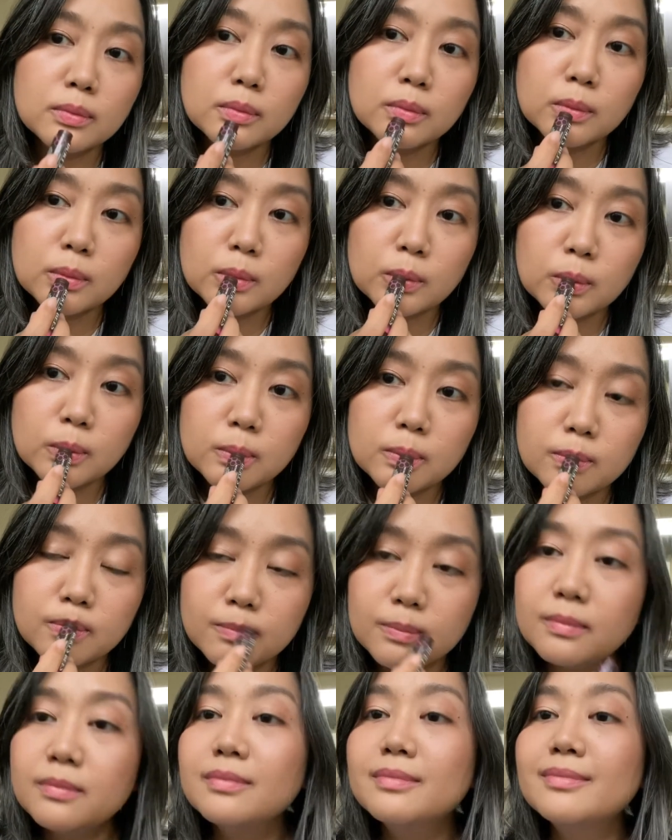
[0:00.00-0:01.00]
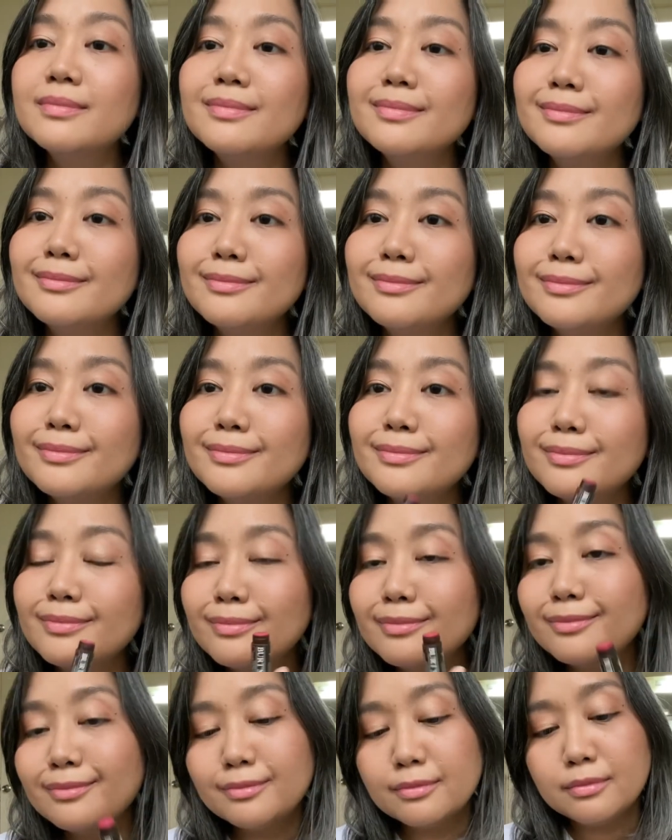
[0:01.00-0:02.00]

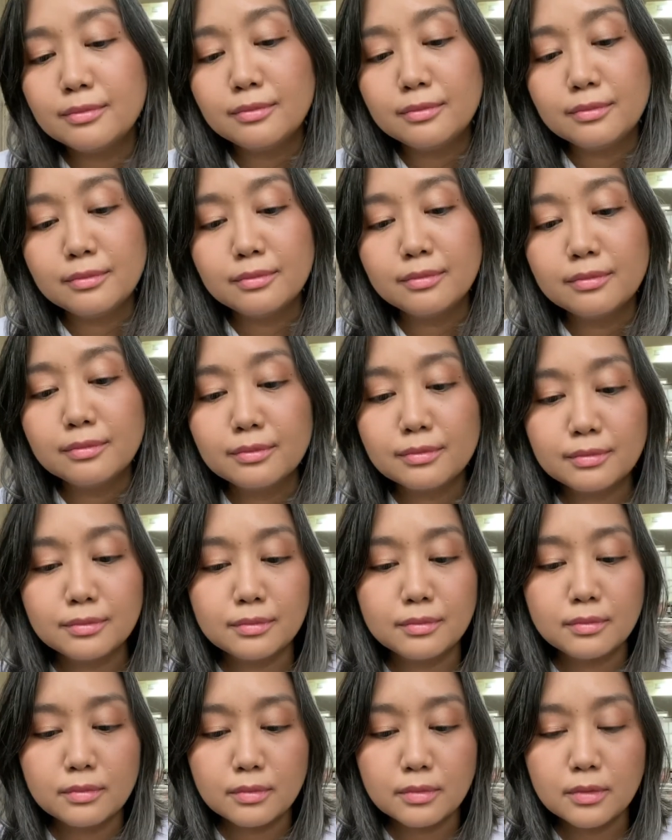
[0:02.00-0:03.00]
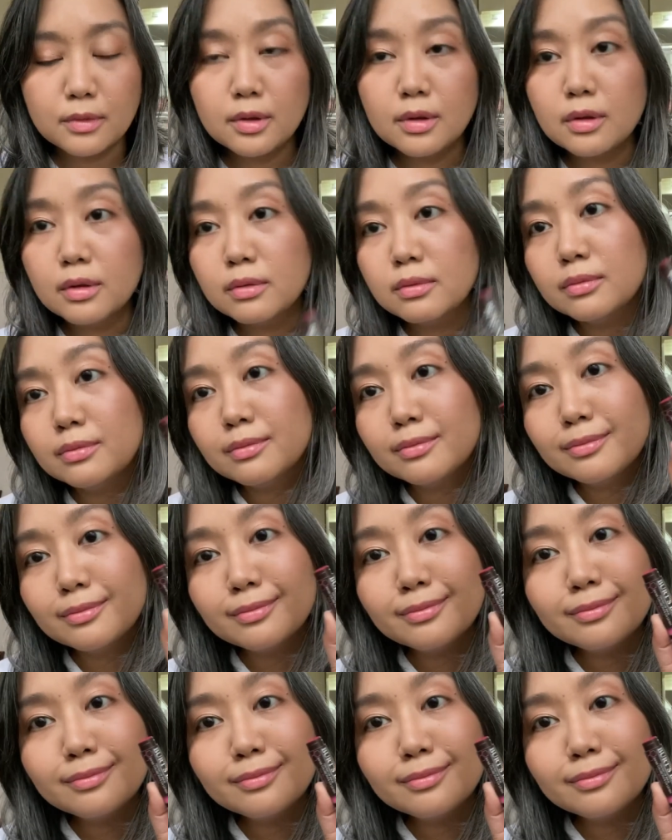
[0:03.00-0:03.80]
No one is speaking in this clip.